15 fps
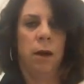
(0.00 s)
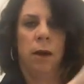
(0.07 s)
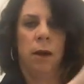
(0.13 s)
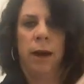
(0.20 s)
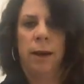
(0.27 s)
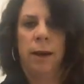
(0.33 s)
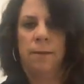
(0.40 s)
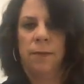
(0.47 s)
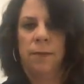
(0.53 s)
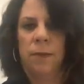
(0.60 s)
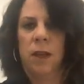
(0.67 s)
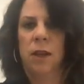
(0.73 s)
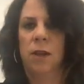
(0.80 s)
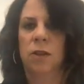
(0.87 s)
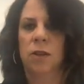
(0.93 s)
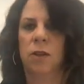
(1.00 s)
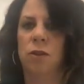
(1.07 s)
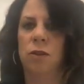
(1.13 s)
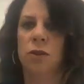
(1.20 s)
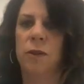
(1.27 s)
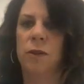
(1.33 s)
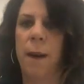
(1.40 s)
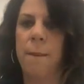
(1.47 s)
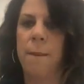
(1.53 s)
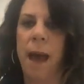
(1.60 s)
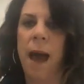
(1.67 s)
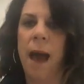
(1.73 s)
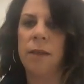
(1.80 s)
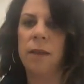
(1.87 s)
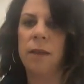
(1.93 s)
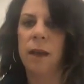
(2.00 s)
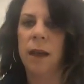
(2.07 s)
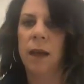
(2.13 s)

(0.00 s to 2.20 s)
All right, so do that math,